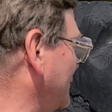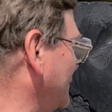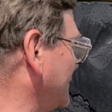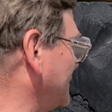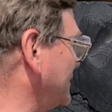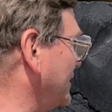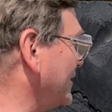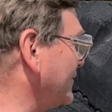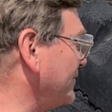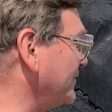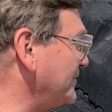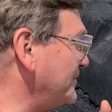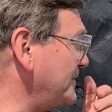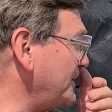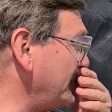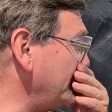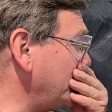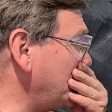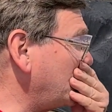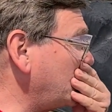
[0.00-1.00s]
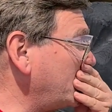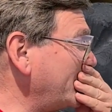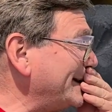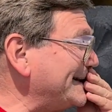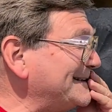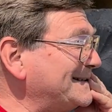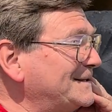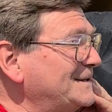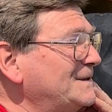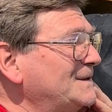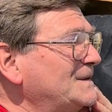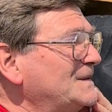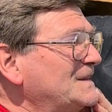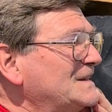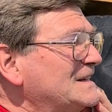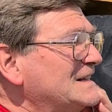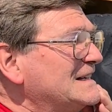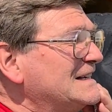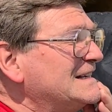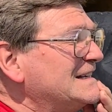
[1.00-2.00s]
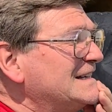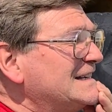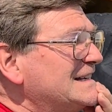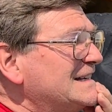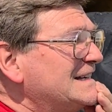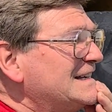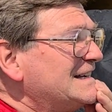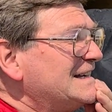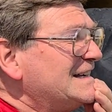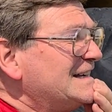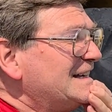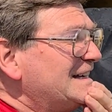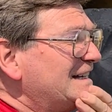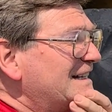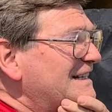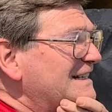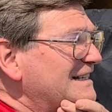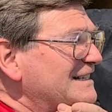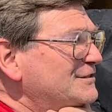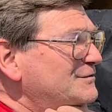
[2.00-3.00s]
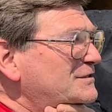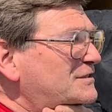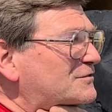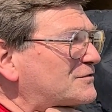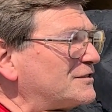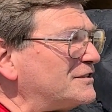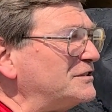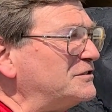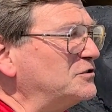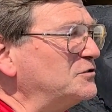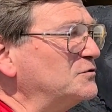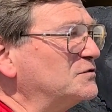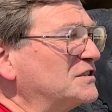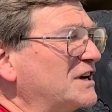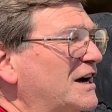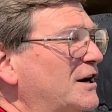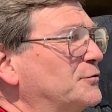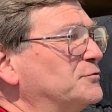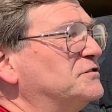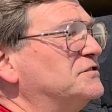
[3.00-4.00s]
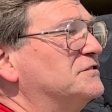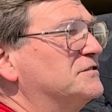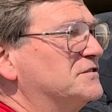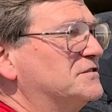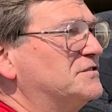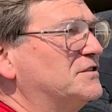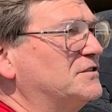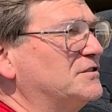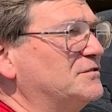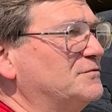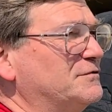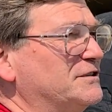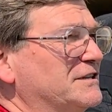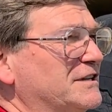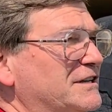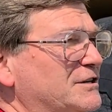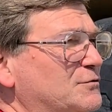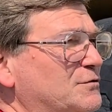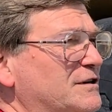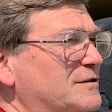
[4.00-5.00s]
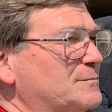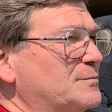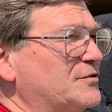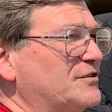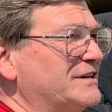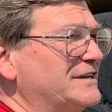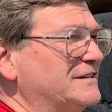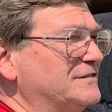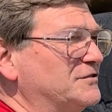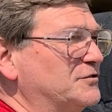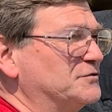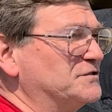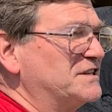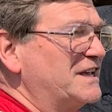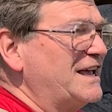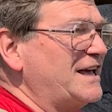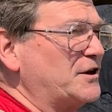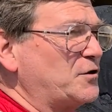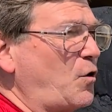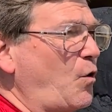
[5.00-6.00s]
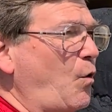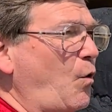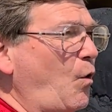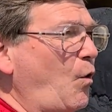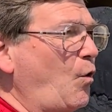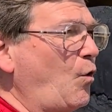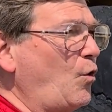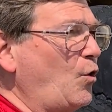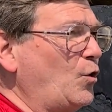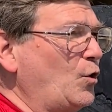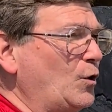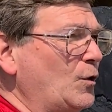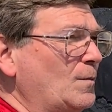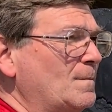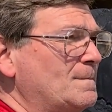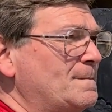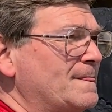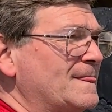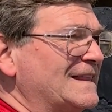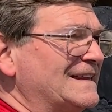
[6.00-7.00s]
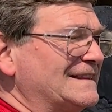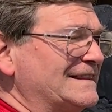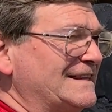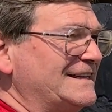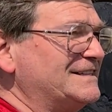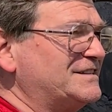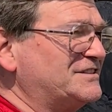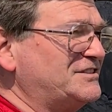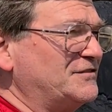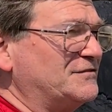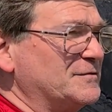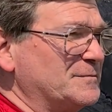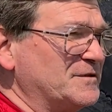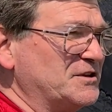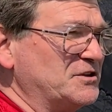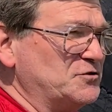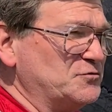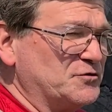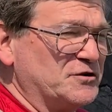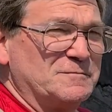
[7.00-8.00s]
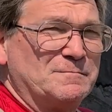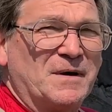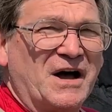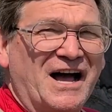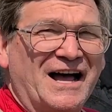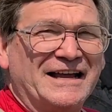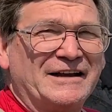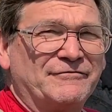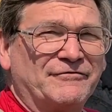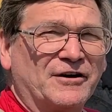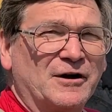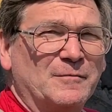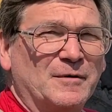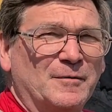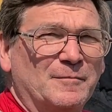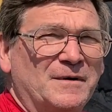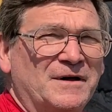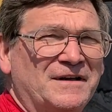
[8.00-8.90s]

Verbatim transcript: stuff. They quit, I think it was early 2000s when they quit printing those. They had a whole list of them that you could buy from them